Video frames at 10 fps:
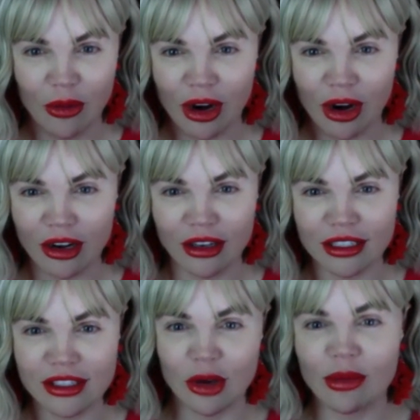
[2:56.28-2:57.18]
We're
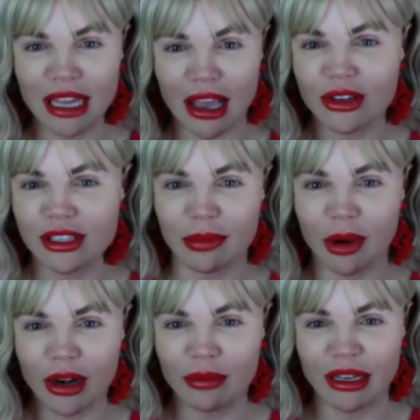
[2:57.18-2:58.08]
so many hours
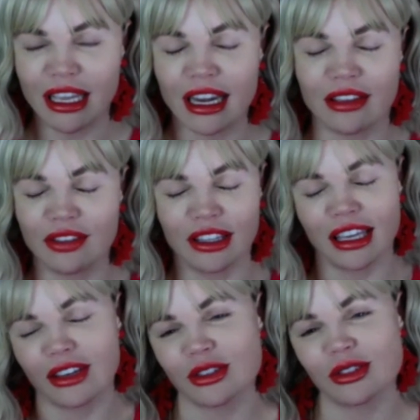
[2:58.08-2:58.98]
apart, but yet I feel
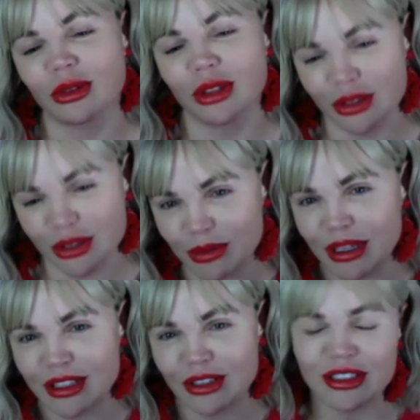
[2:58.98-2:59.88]
like you're so close to me.
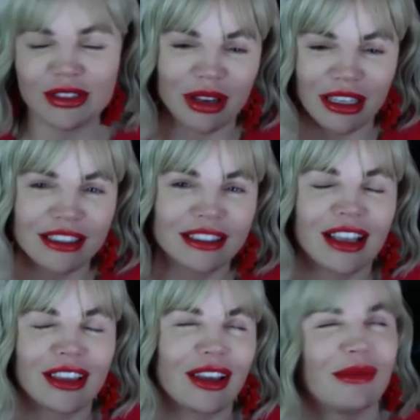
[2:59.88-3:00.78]
So just wanted to tell
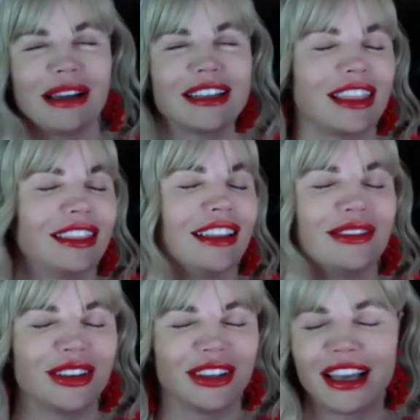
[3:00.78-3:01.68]
you how much I love
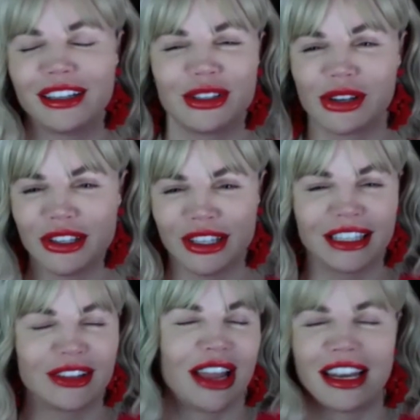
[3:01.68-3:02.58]
you and I adore you, and
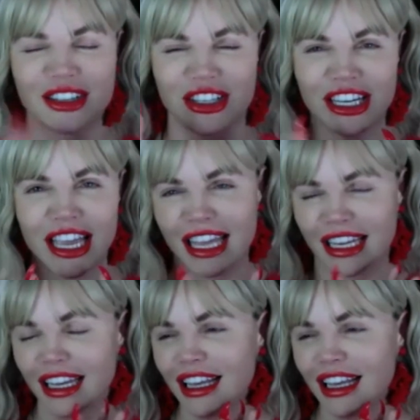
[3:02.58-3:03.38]
your energy and